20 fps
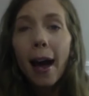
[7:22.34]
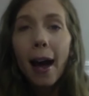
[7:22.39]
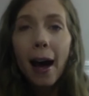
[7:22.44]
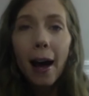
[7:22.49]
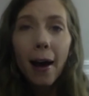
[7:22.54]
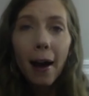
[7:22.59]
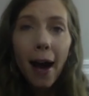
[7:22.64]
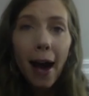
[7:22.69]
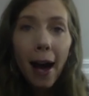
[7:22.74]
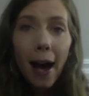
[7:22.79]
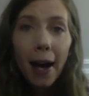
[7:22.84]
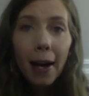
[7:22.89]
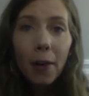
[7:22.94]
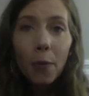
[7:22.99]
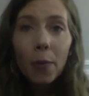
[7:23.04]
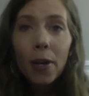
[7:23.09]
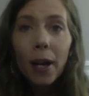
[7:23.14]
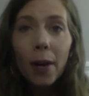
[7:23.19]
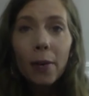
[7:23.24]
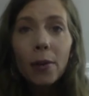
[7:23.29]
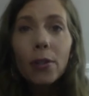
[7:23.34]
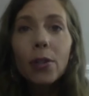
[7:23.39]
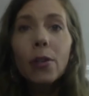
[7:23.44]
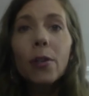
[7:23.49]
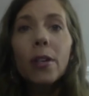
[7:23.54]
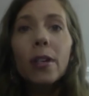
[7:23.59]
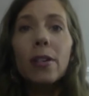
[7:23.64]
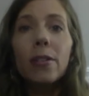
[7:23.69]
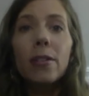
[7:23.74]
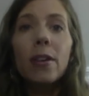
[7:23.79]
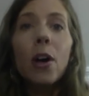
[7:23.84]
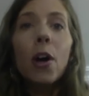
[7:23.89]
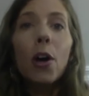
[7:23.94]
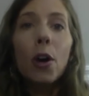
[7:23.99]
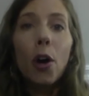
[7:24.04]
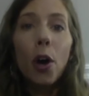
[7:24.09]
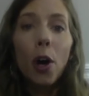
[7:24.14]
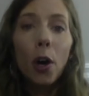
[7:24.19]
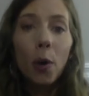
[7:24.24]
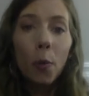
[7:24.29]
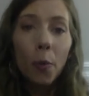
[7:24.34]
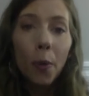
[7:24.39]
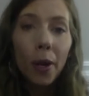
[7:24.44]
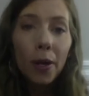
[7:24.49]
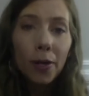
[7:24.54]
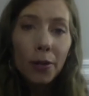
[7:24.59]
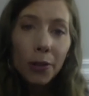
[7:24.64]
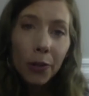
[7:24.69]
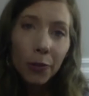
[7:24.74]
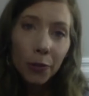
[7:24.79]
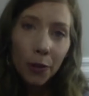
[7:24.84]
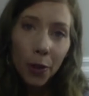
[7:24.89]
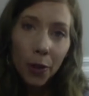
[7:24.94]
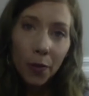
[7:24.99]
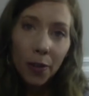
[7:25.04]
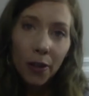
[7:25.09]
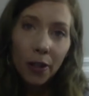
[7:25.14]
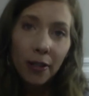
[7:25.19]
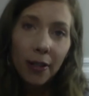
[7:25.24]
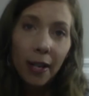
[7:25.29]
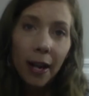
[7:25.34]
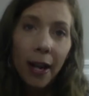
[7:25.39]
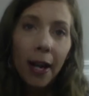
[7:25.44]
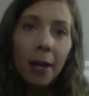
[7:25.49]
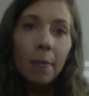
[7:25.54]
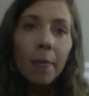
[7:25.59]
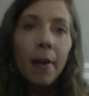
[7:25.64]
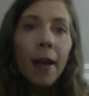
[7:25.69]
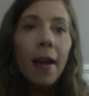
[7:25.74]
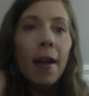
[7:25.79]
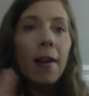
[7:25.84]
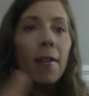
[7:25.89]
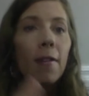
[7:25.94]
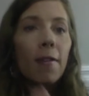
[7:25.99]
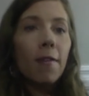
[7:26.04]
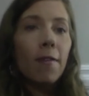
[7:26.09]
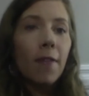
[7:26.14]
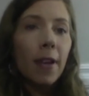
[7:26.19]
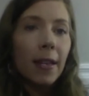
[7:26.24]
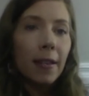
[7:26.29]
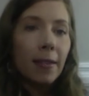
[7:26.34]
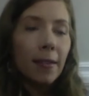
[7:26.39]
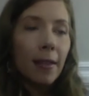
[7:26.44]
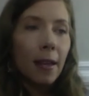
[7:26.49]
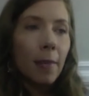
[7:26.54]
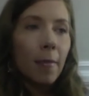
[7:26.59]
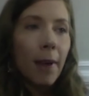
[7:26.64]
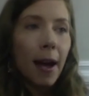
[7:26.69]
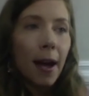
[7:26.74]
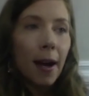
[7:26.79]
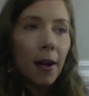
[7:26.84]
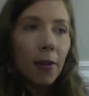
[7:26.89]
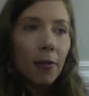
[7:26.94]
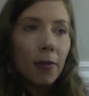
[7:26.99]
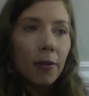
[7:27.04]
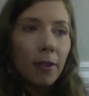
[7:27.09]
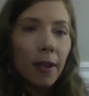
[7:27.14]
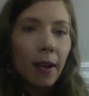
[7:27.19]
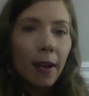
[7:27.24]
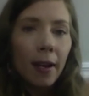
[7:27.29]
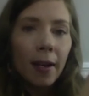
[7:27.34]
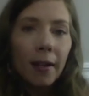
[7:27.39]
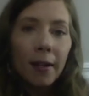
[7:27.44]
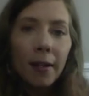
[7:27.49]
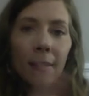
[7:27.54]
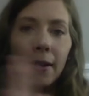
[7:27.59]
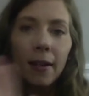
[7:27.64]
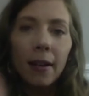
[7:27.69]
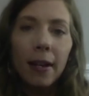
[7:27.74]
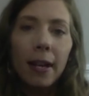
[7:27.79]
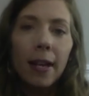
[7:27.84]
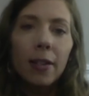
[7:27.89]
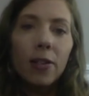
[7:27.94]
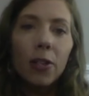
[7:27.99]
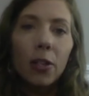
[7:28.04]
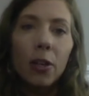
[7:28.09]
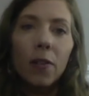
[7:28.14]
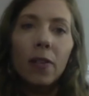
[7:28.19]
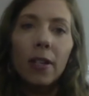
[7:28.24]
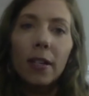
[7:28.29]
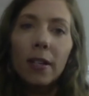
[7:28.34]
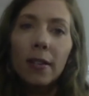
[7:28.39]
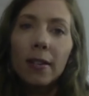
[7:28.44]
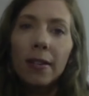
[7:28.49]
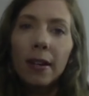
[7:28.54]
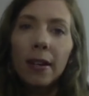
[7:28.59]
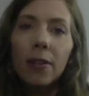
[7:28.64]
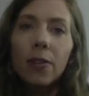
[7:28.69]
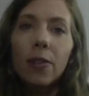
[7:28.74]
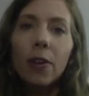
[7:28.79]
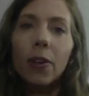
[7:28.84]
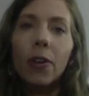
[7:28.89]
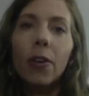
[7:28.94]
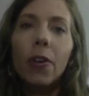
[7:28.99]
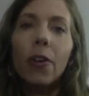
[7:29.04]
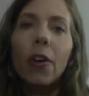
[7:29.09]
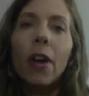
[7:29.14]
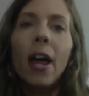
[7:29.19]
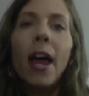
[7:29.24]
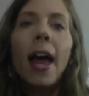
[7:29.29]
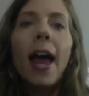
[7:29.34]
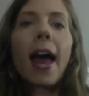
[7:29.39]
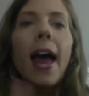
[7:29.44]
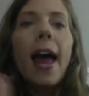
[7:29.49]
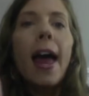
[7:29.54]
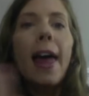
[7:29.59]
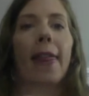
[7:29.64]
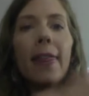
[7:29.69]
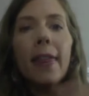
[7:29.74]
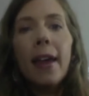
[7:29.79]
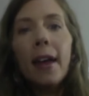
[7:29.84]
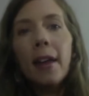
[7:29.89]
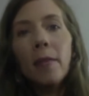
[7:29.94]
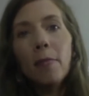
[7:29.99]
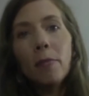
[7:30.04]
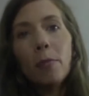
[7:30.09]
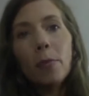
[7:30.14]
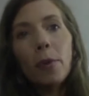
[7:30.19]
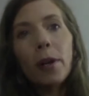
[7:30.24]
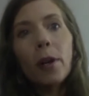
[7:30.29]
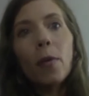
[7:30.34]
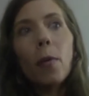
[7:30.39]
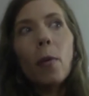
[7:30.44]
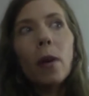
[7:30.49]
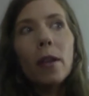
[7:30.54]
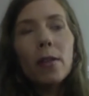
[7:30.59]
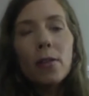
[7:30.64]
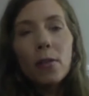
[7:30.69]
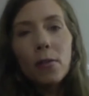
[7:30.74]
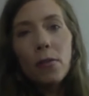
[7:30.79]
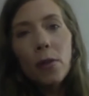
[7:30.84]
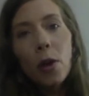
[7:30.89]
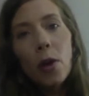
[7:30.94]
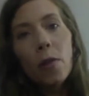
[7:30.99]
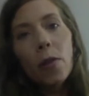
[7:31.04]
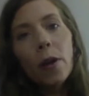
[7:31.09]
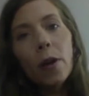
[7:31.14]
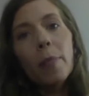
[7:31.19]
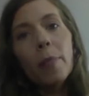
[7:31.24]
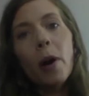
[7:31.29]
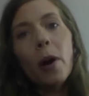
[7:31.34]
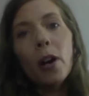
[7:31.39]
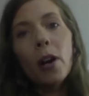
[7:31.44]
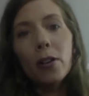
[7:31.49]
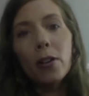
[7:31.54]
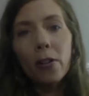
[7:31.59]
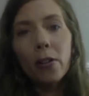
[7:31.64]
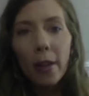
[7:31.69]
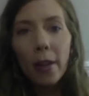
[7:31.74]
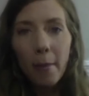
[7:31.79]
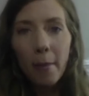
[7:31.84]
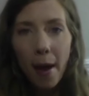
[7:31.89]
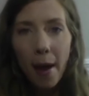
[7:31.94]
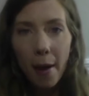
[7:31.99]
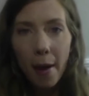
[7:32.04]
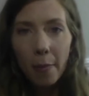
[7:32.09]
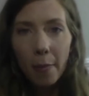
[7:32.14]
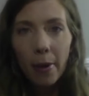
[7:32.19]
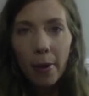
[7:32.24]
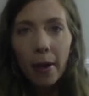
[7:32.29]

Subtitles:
what I would do is call one student over at a time, face them outside, and so you have an inside circle, and then bring one student over and partner them up.